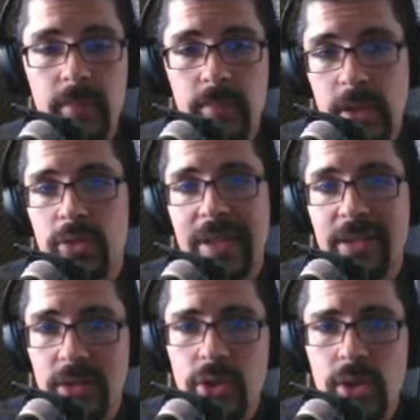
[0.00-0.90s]
big
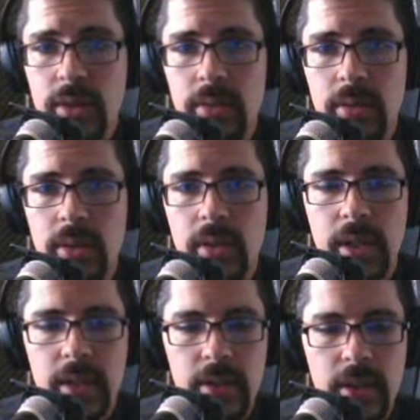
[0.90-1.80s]
transition
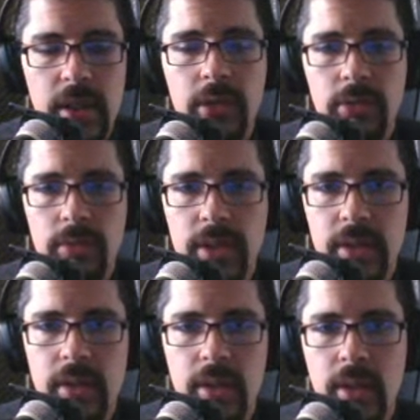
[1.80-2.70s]
in the
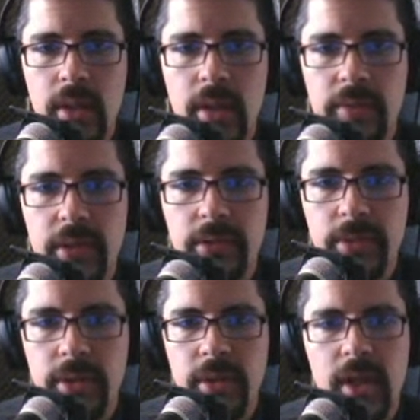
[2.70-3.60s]
history of
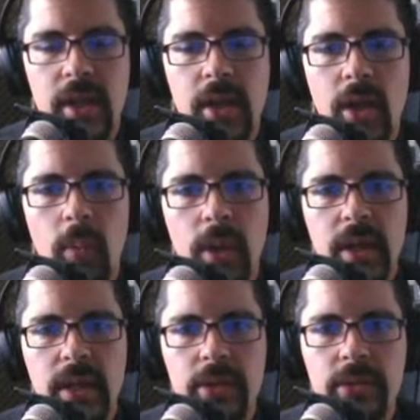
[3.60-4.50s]
Israel. What
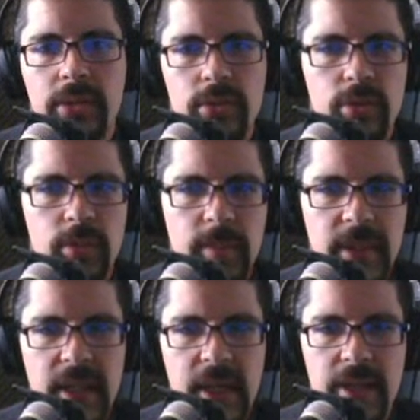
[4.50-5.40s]
else should we be
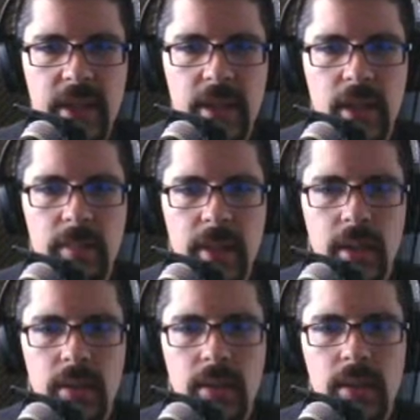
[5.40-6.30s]
kind of thinking
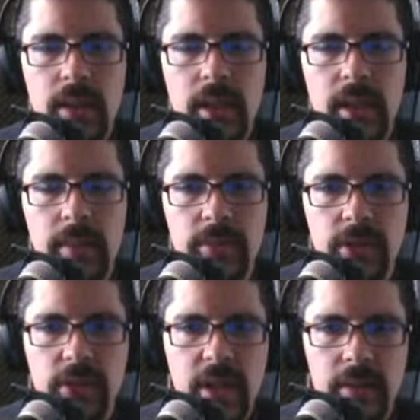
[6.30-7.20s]
about,
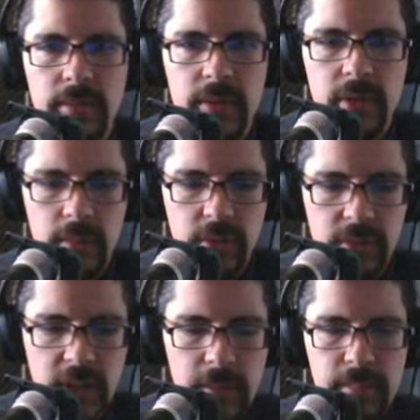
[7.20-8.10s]
just kind of in terms
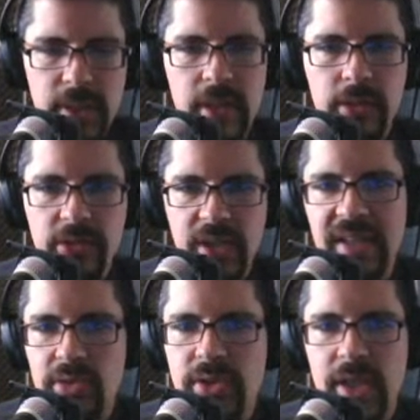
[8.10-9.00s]
of kind of big
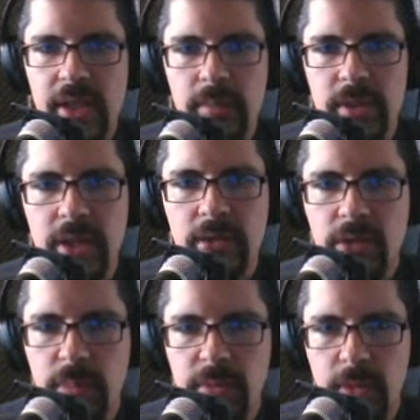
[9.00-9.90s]
stage setting pieces
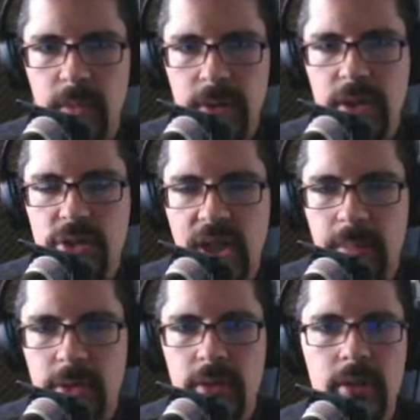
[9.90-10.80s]
before we read the
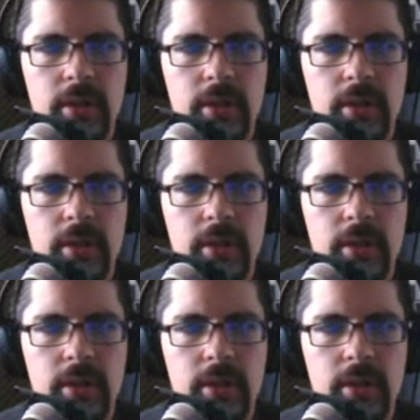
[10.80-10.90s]
chapter?